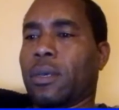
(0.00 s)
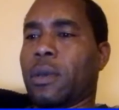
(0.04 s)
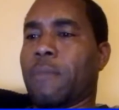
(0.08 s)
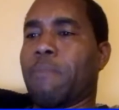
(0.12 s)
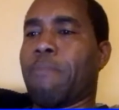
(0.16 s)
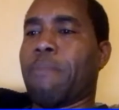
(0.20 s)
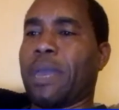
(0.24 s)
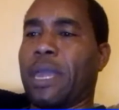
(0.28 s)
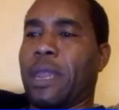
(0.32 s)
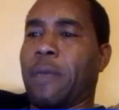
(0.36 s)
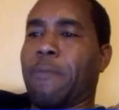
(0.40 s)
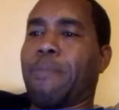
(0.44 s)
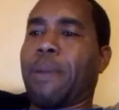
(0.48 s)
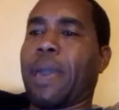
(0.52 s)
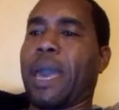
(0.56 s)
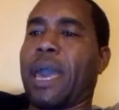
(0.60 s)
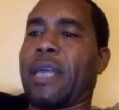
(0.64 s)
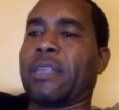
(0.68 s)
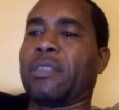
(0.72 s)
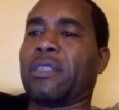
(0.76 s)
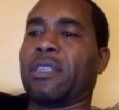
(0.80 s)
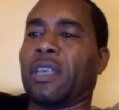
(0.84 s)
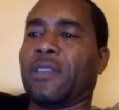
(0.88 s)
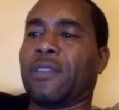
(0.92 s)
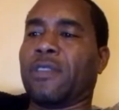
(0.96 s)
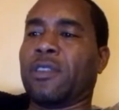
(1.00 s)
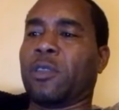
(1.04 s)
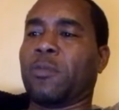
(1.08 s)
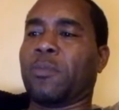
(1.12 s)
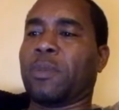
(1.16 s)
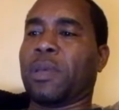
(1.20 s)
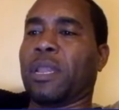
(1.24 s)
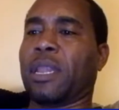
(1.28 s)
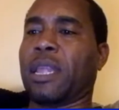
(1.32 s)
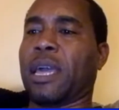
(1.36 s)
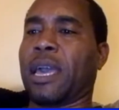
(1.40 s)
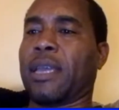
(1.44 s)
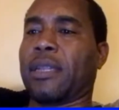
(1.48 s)
A minute passed, nothing's
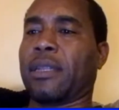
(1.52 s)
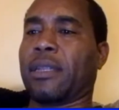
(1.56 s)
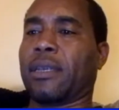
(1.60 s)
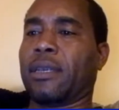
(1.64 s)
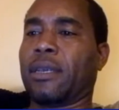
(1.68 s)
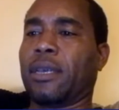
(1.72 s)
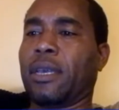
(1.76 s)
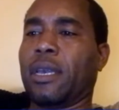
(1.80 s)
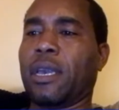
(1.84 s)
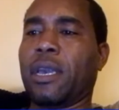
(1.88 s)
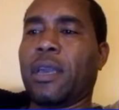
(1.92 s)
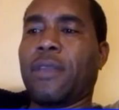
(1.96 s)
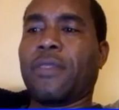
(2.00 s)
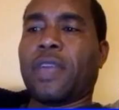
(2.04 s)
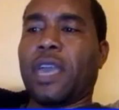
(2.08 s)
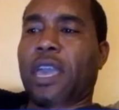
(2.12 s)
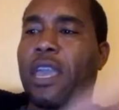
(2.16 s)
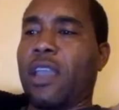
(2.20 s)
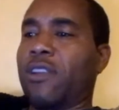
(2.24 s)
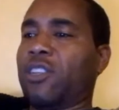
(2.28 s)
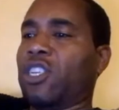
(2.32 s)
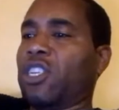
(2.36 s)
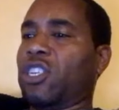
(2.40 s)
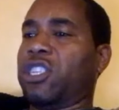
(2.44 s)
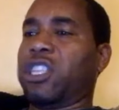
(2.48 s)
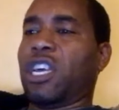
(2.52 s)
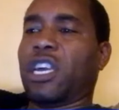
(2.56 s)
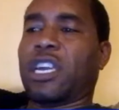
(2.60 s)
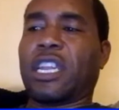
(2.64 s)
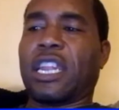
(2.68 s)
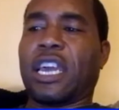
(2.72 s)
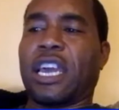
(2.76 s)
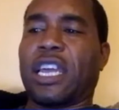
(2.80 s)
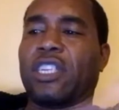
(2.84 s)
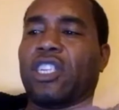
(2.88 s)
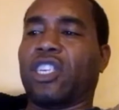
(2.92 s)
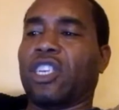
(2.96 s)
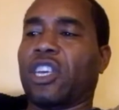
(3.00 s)
been landed. They're here just
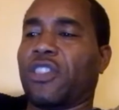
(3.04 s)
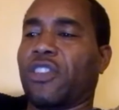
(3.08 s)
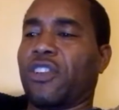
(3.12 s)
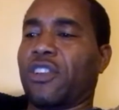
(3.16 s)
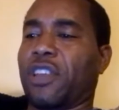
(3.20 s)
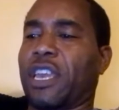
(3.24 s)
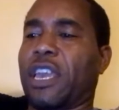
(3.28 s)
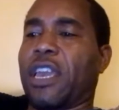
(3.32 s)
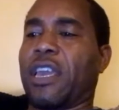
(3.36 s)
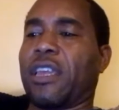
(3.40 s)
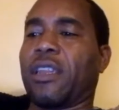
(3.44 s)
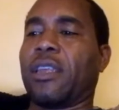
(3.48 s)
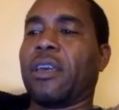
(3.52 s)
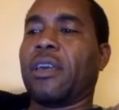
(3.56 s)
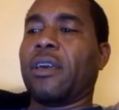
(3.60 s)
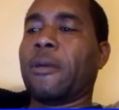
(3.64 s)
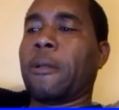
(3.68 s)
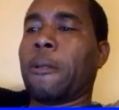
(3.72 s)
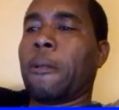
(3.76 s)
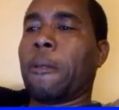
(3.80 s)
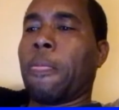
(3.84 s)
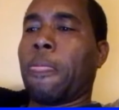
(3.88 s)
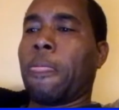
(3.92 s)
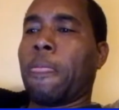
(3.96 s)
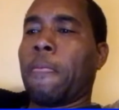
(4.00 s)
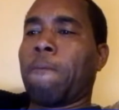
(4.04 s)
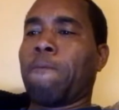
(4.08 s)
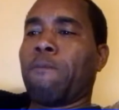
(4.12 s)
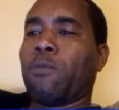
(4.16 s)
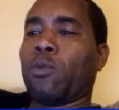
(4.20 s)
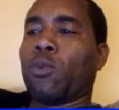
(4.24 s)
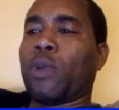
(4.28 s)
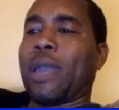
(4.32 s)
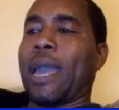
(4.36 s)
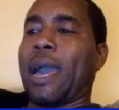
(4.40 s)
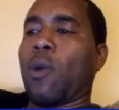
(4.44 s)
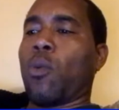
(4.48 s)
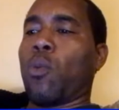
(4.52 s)
looking at each other again.
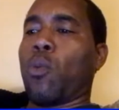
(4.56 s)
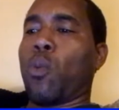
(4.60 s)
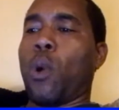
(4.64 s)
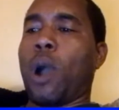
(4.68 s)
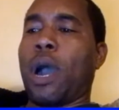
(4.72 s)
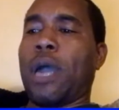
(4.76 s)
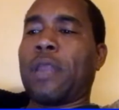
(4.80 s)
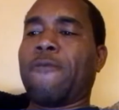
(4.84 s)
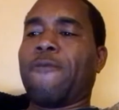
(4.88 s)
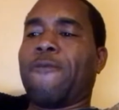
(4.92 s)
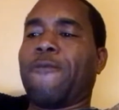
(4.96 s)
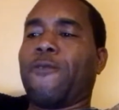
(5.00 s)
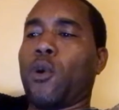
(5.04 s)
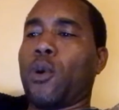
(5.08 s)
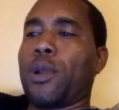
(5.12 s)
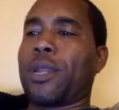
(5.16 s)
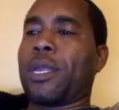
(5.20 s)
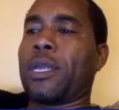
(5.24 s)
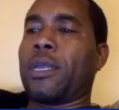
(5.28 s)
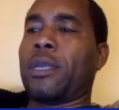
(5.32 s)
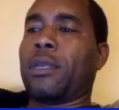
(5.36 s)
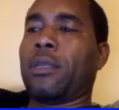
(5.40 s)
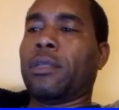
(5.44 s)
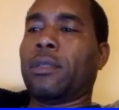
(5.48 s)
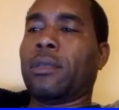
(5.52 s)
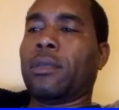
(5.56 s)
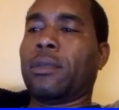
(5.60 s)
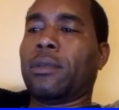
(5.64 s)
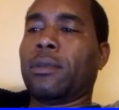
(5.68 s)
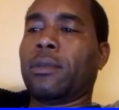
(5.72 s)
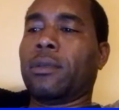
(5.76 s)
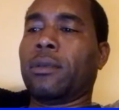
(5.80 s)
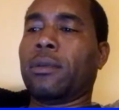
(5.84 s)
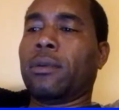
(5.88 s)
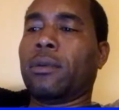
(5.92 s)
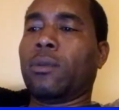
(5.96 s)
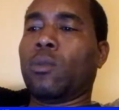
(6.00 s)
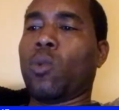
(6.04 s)
We have
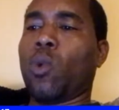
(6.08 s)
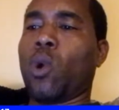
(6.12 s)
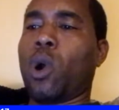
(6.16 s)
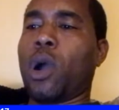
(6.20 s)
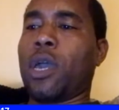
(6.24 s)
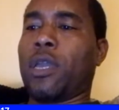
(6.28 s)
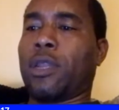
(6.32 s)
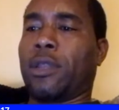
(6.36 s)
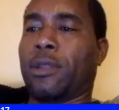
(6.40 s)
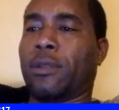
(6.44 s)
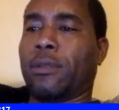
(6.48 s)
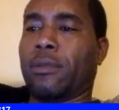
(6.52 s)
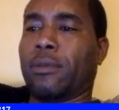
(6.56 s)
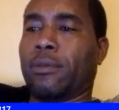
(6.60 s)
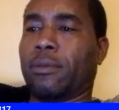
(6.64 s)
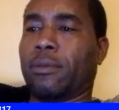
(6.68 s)
141.